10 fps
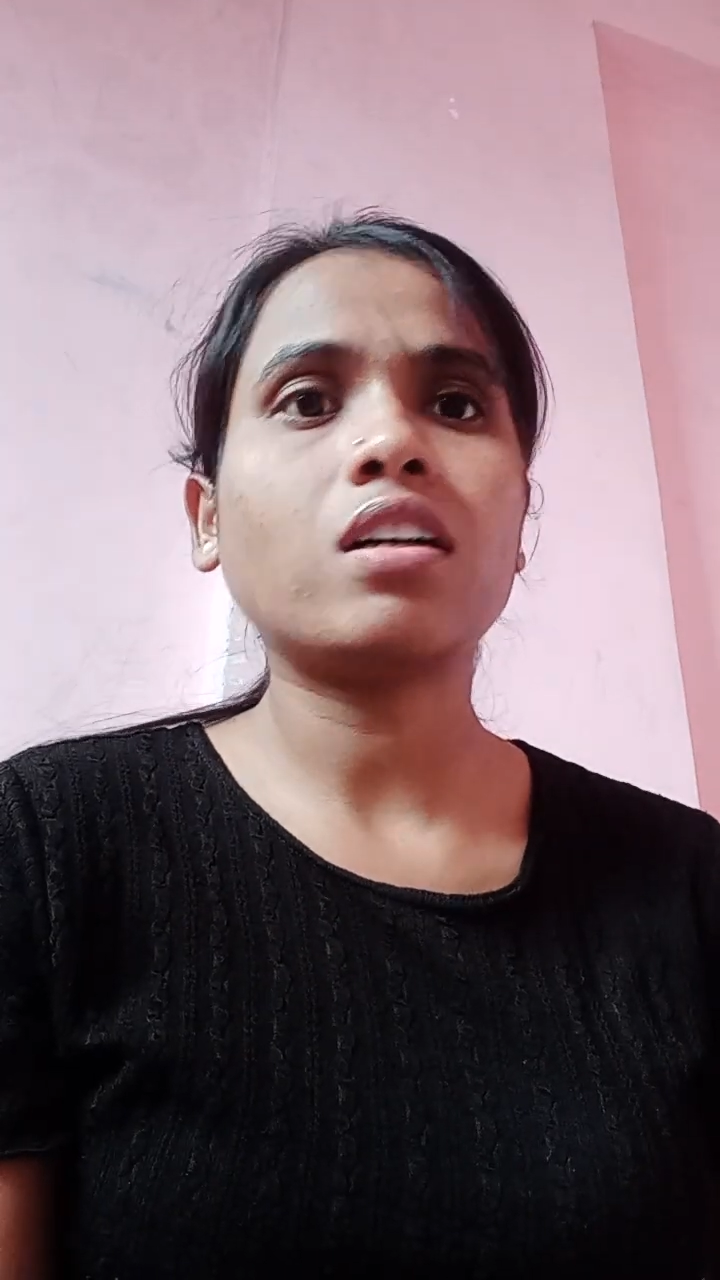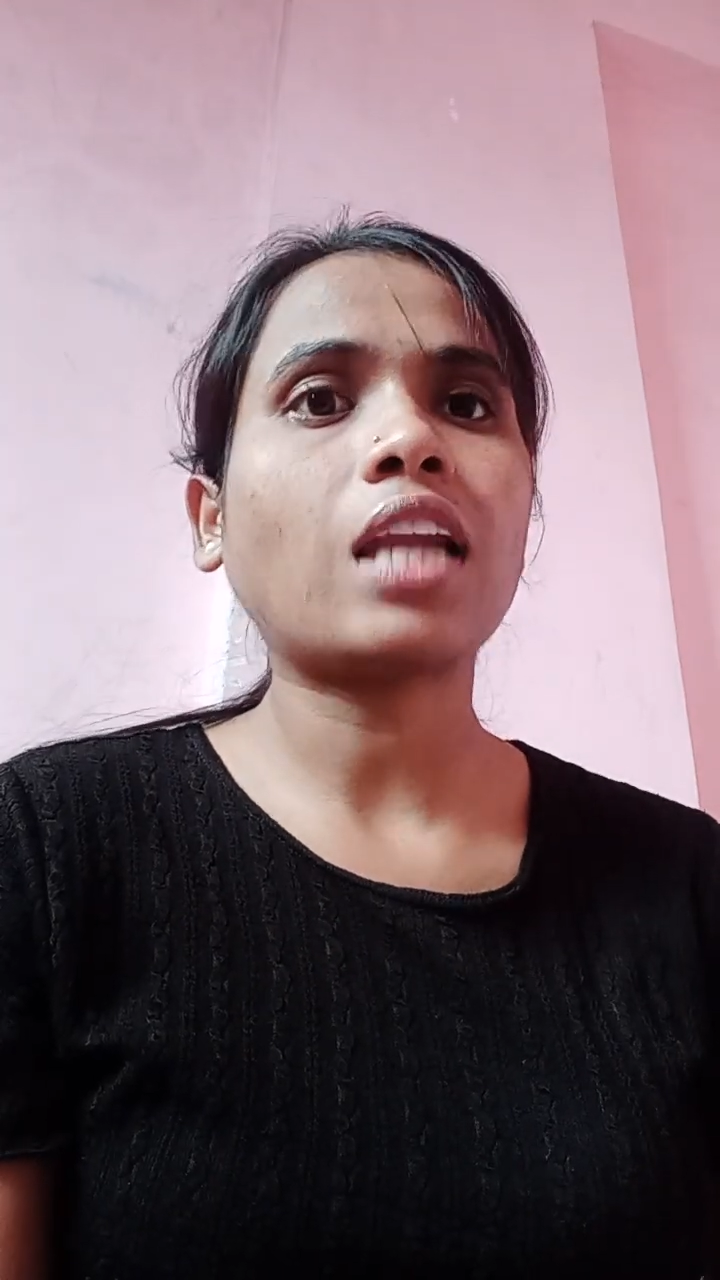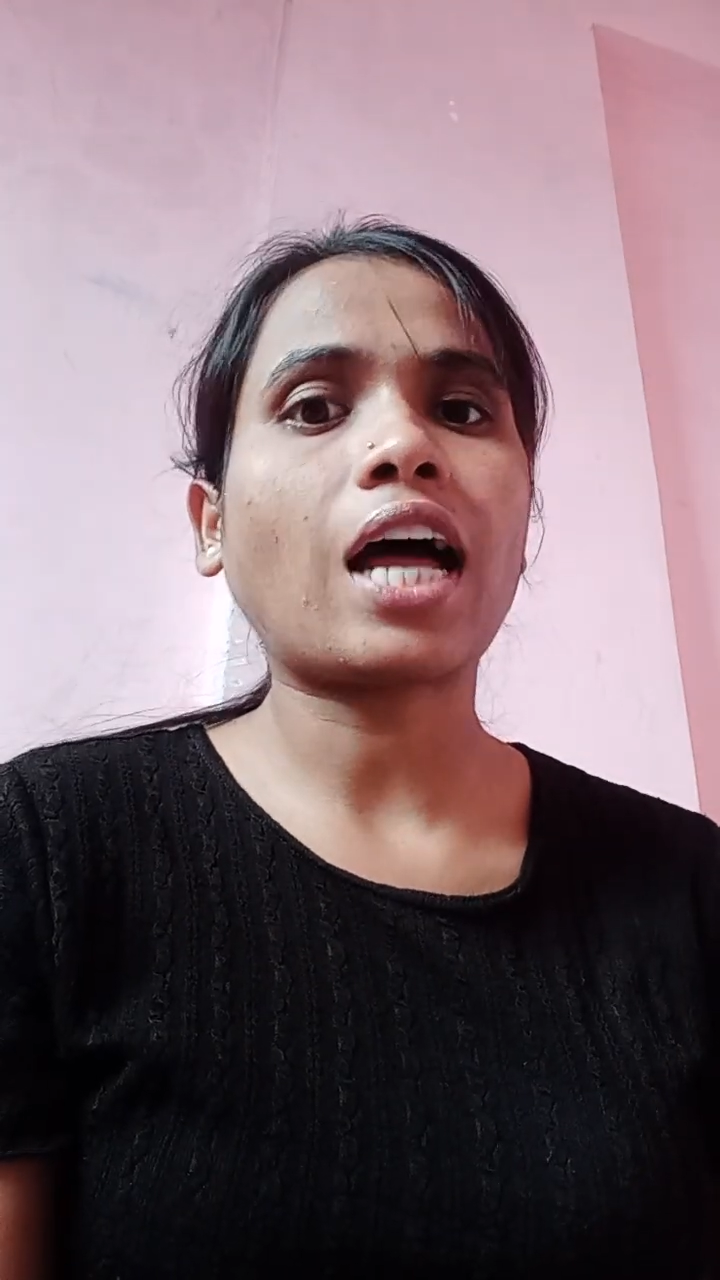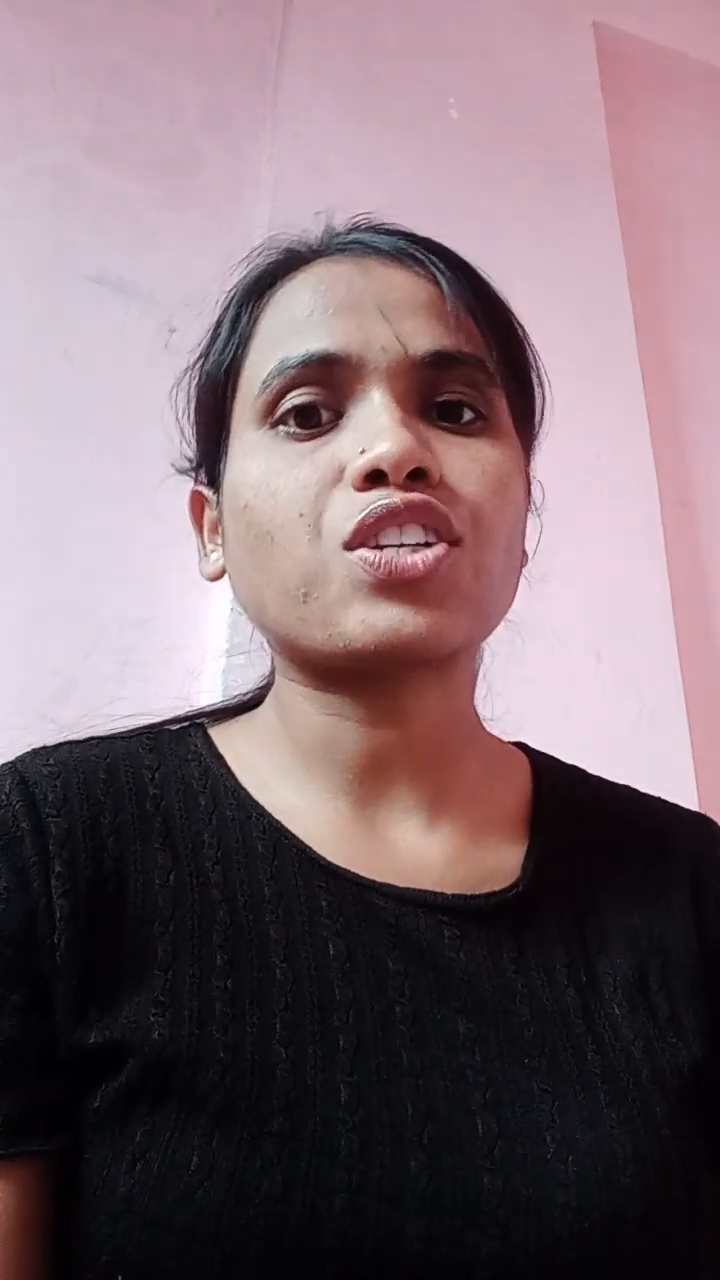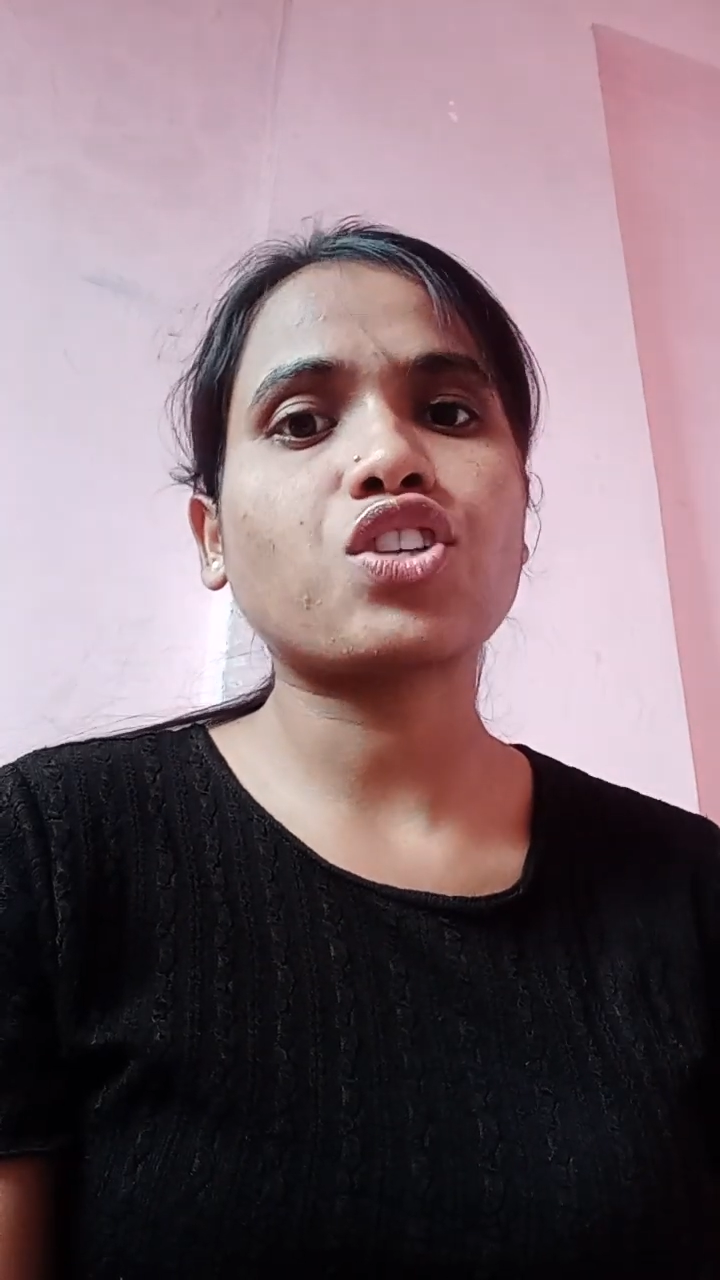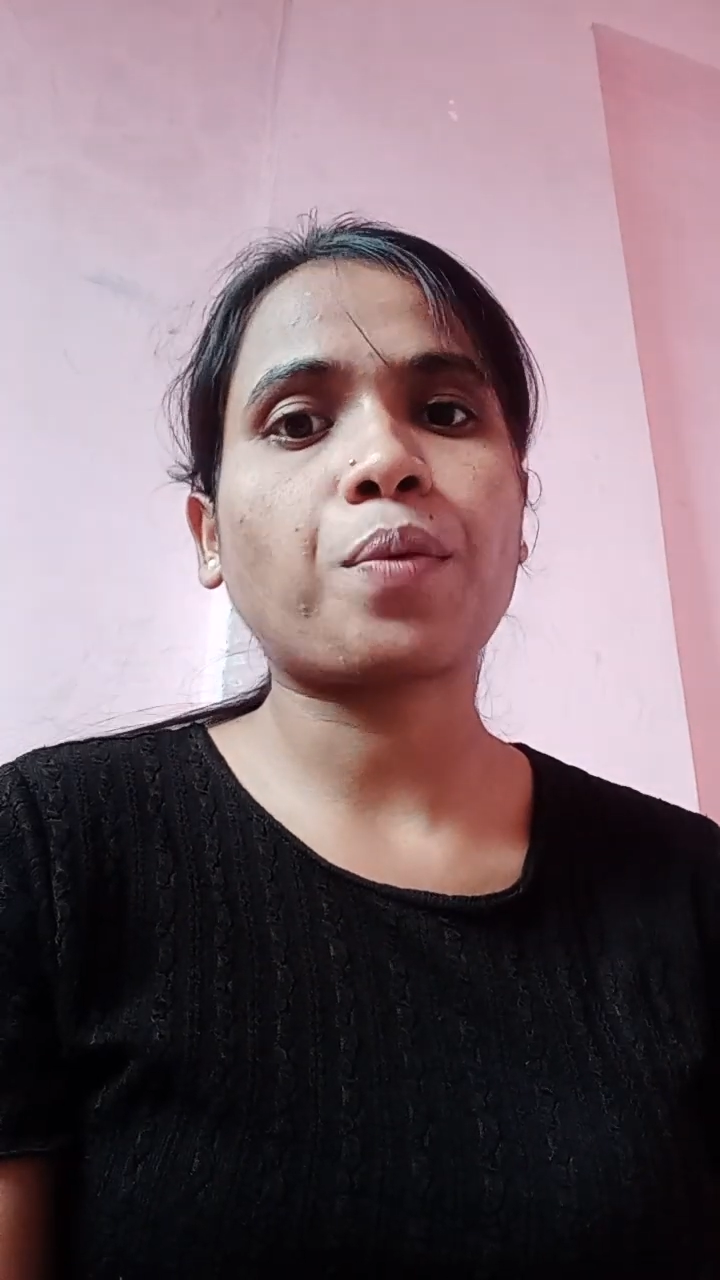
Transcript: A large